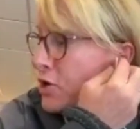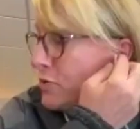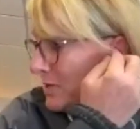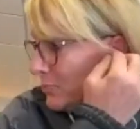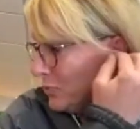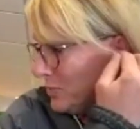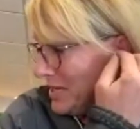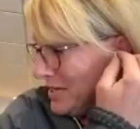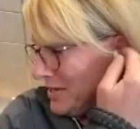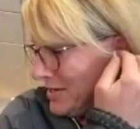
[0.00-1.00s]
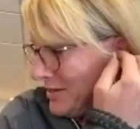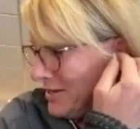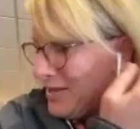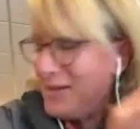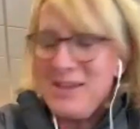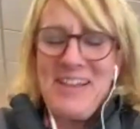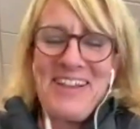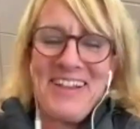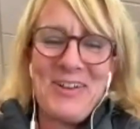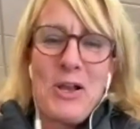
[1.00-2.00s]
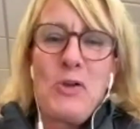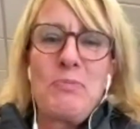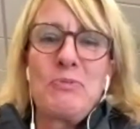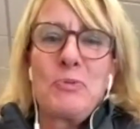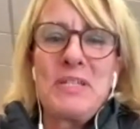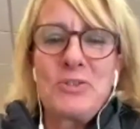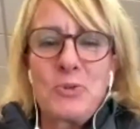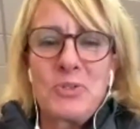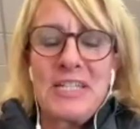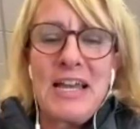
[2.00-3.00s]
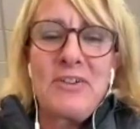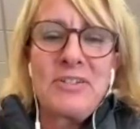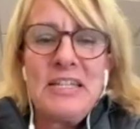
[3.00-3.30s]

it will be. I hope it will be sorted out